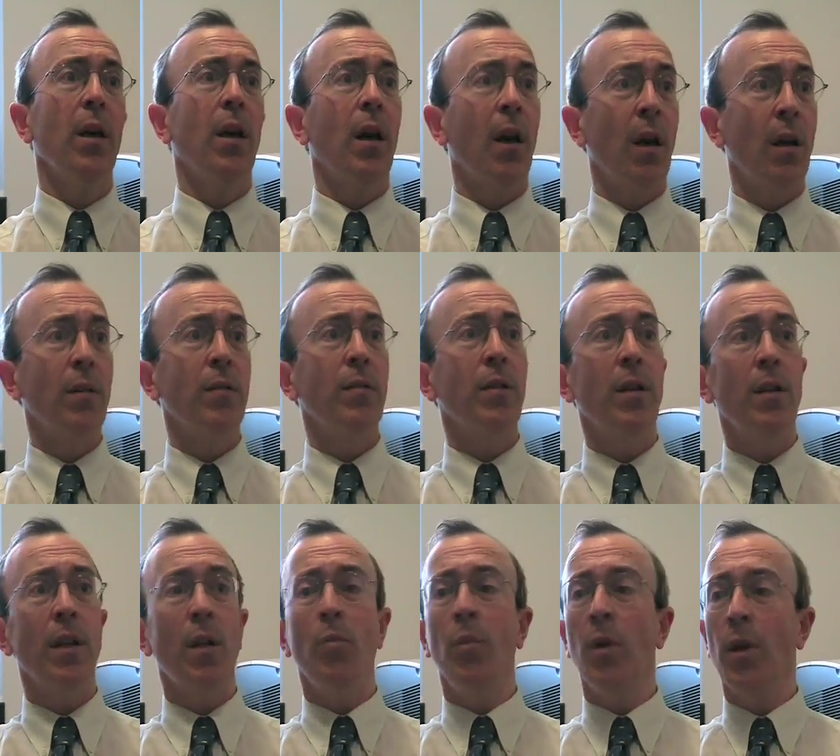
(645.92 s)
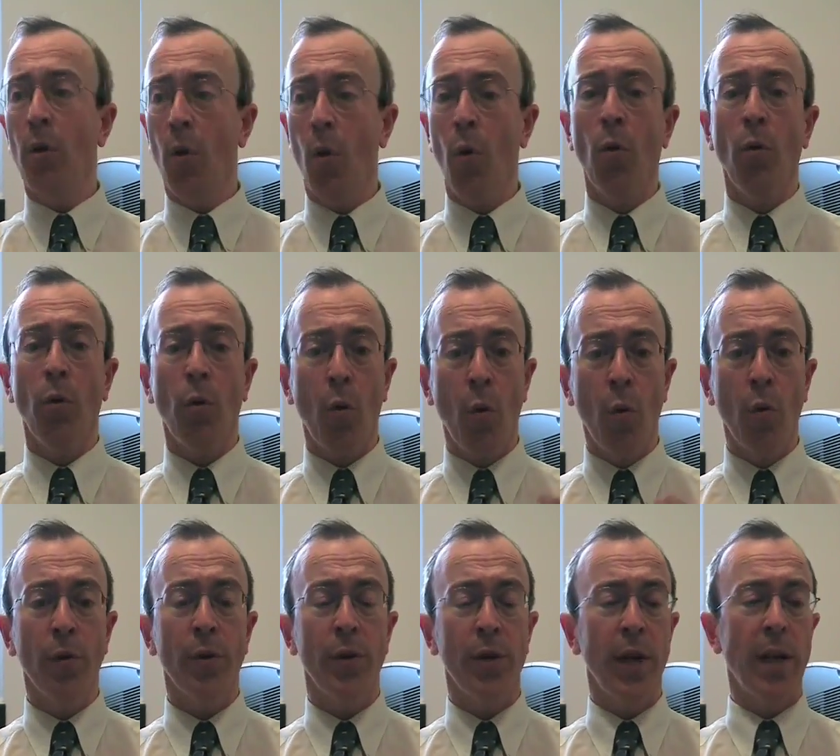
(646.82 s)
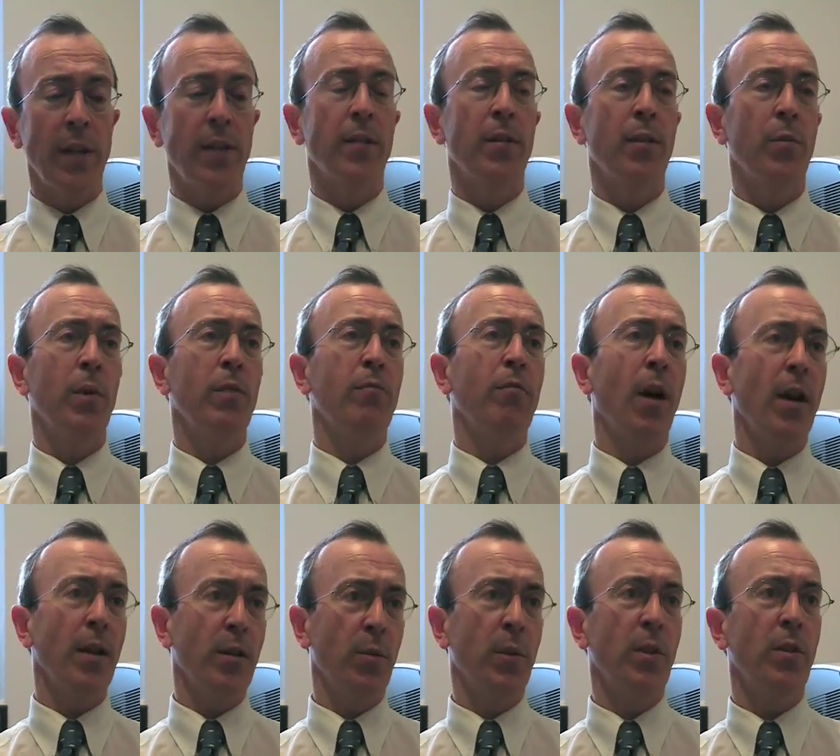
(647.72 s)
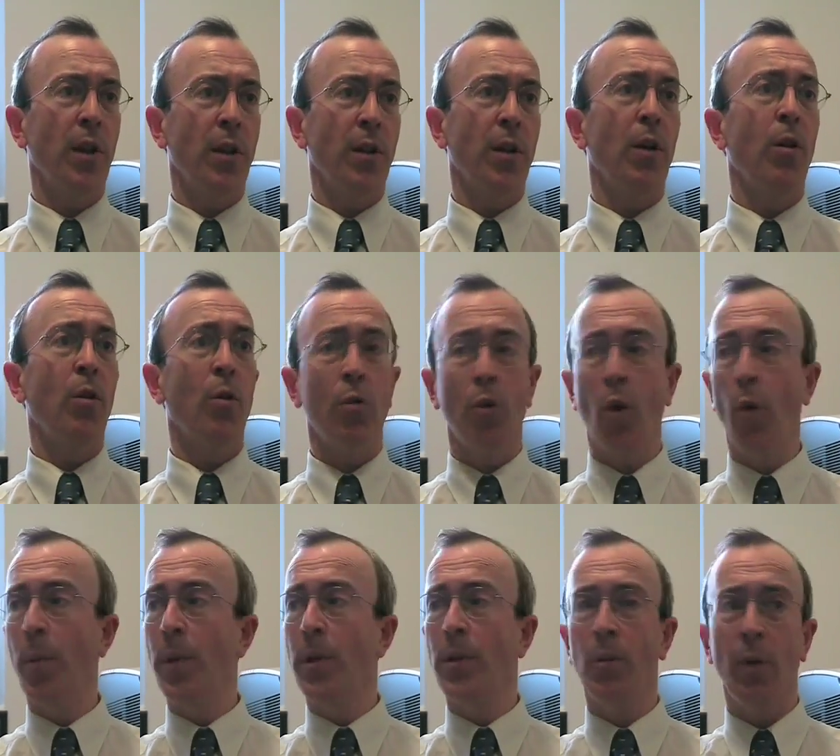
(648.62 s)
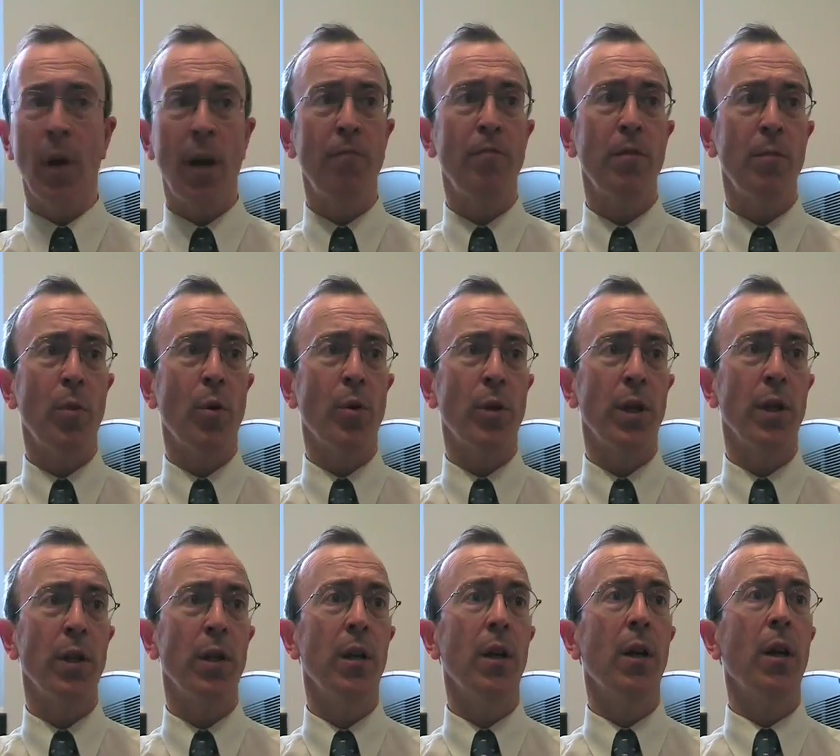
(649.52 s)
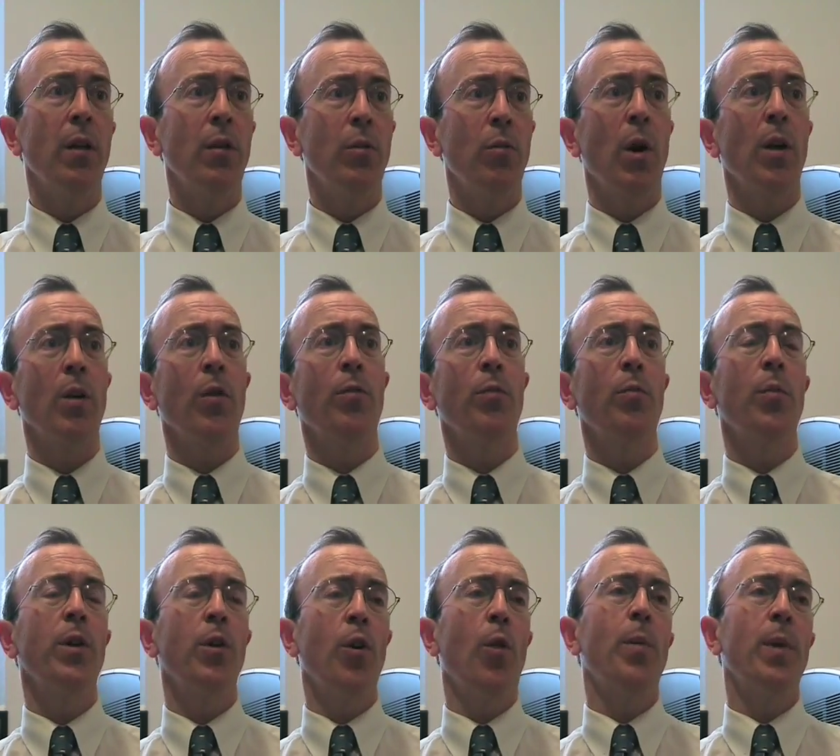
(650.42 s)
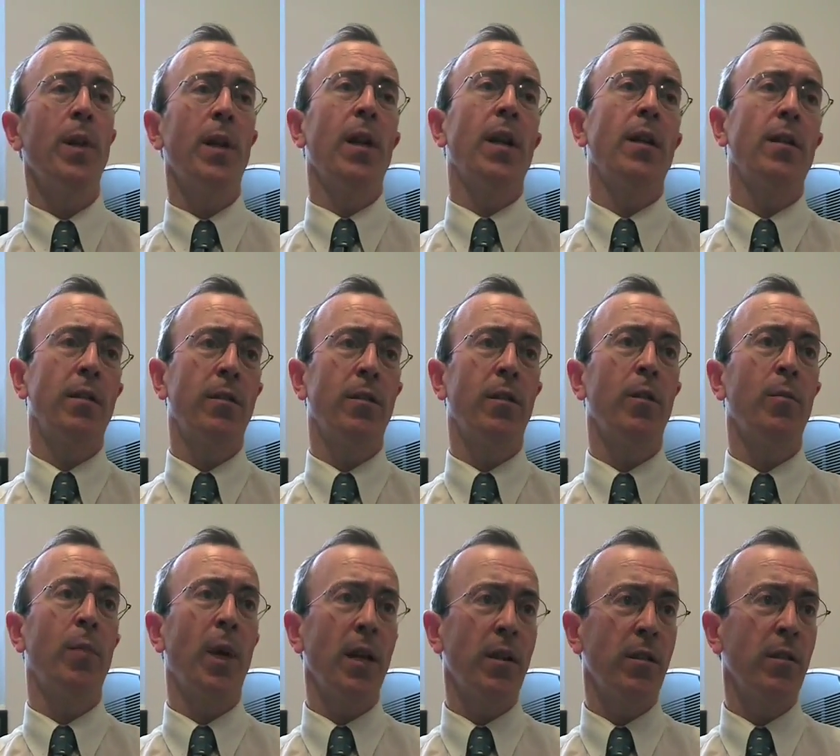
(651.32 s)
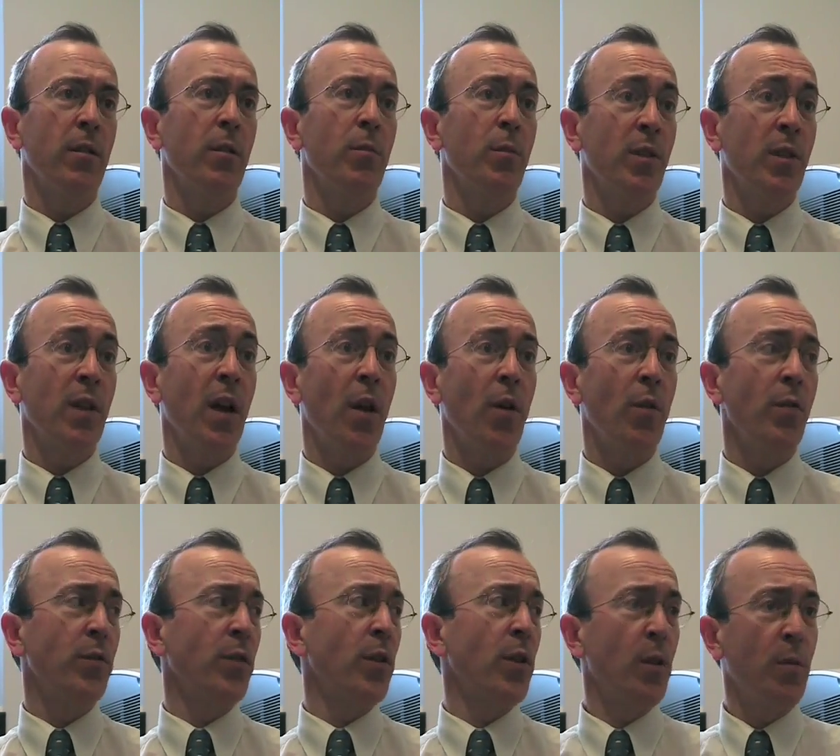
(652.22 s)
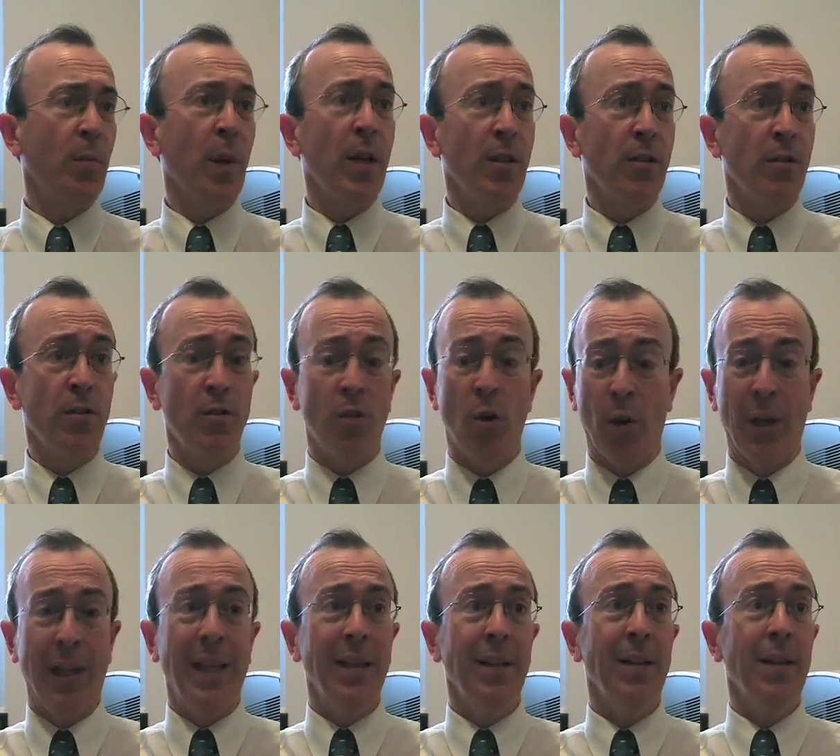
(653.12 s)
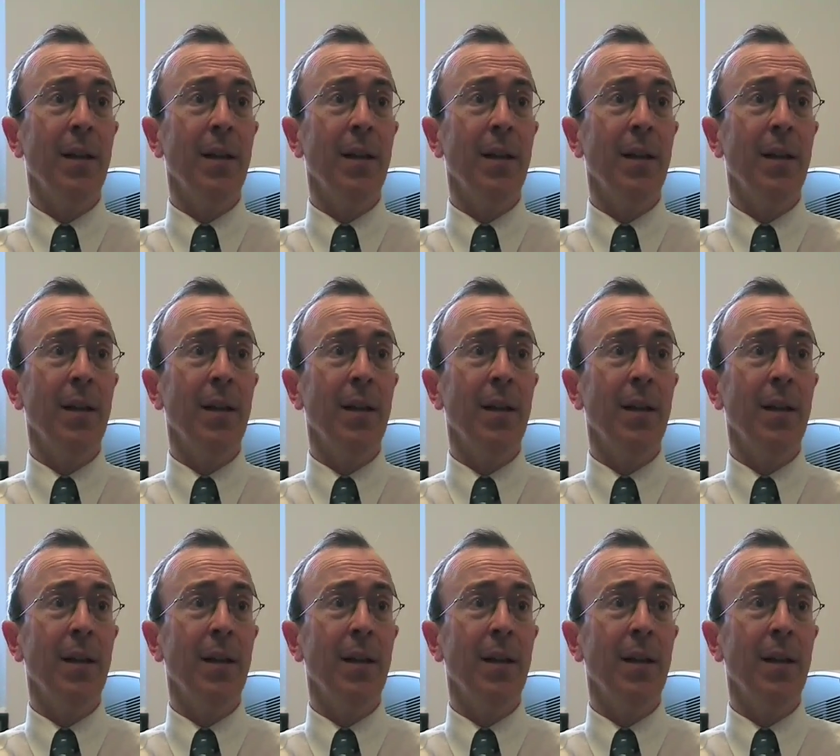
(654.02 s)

And then we all of the letters that we write to each other are copied to everybody. And quite often we copy the letters to the patient themselves so that the patient's got it.